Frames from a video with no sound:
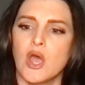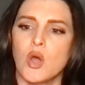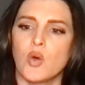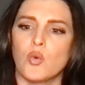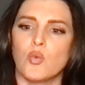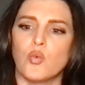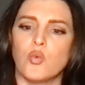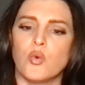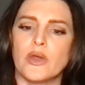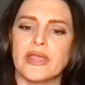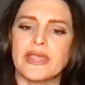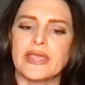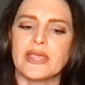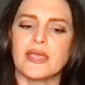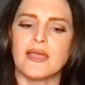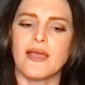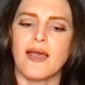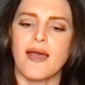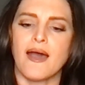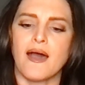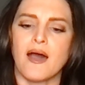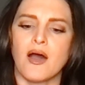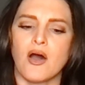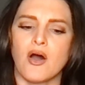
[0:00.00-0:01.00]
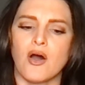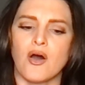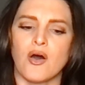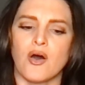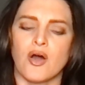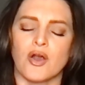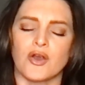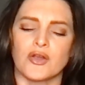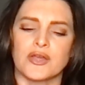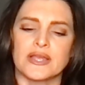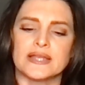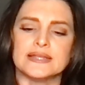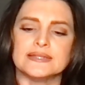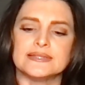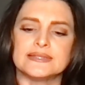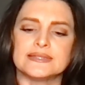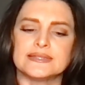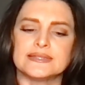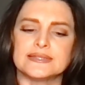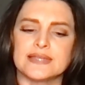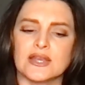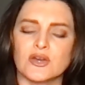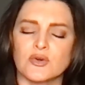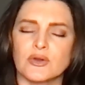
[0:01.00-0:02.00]
We are
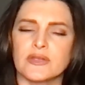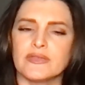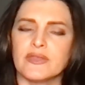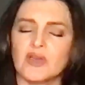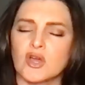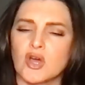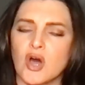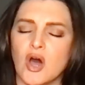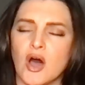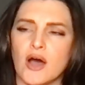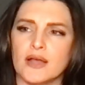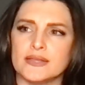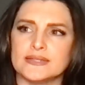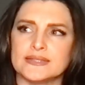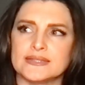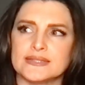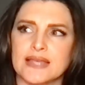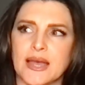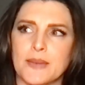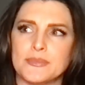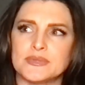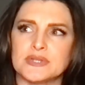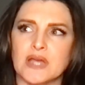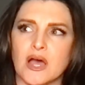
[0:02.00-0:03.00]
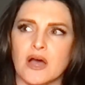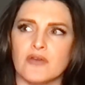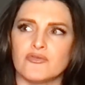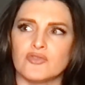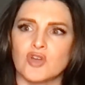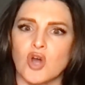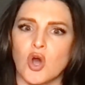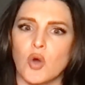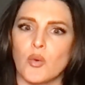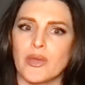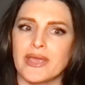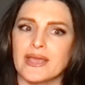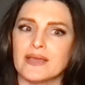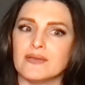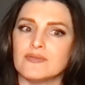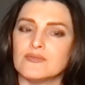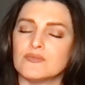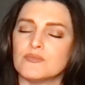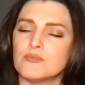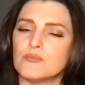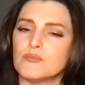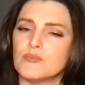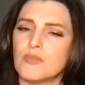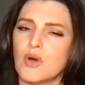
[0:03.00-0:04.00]
considering the concept of going
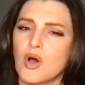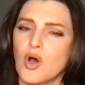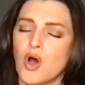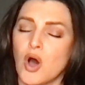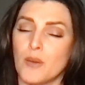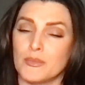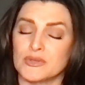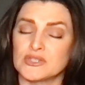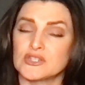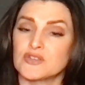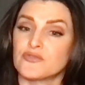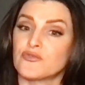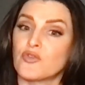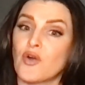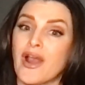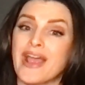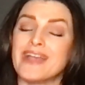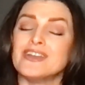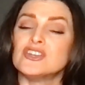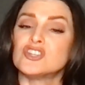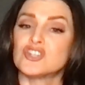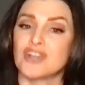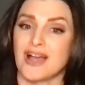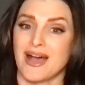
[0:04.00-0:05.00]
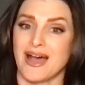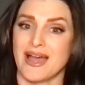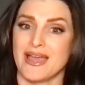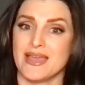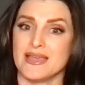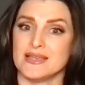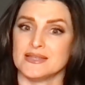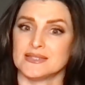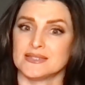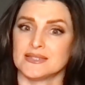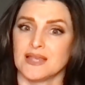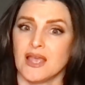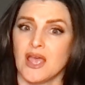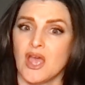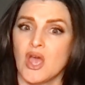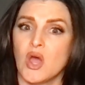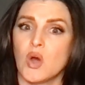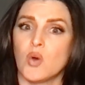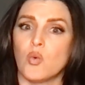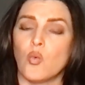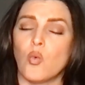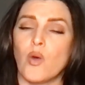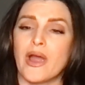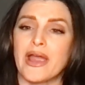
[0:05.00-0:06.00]
almost franchise,
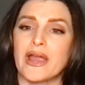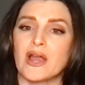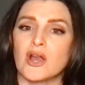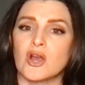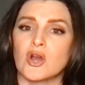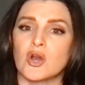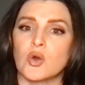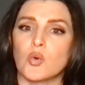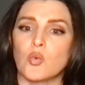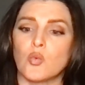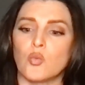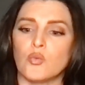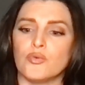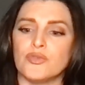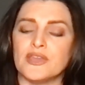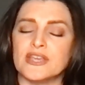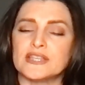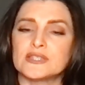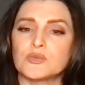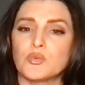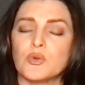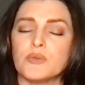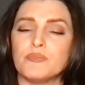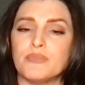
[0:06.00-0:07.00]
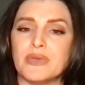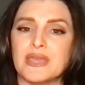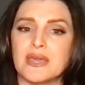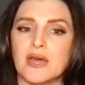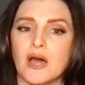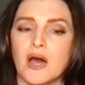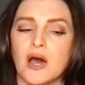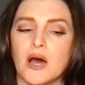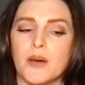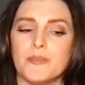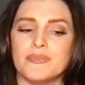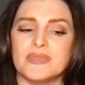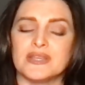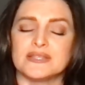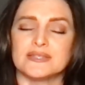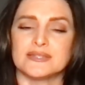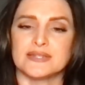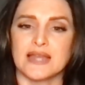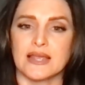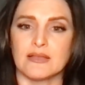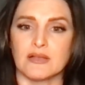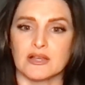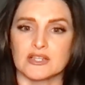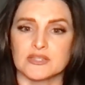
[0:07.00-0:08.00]
where this would become the
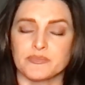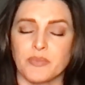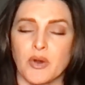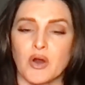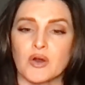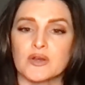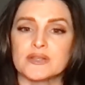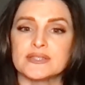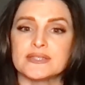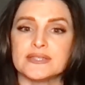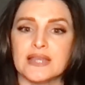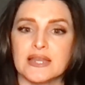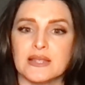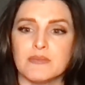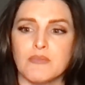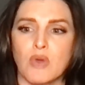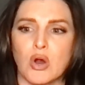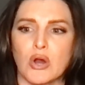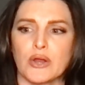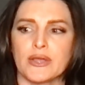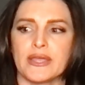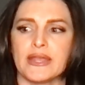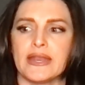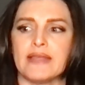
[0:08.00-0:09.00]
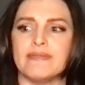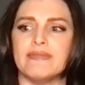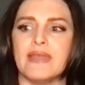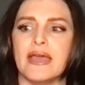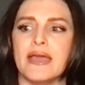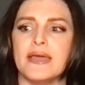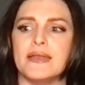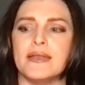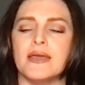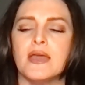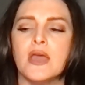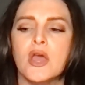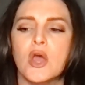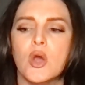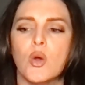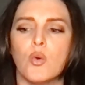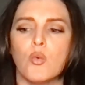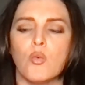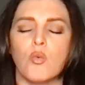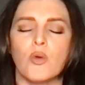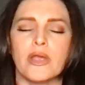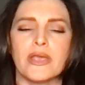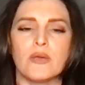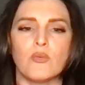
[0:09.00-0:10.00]
StayLuxe Park City market, and then
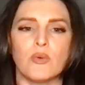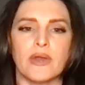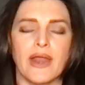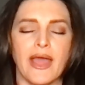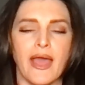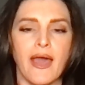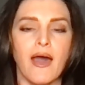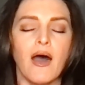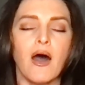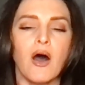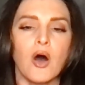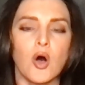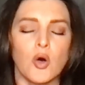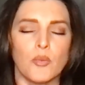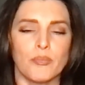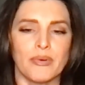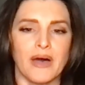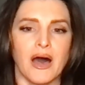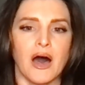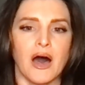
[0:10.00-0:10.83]
we would help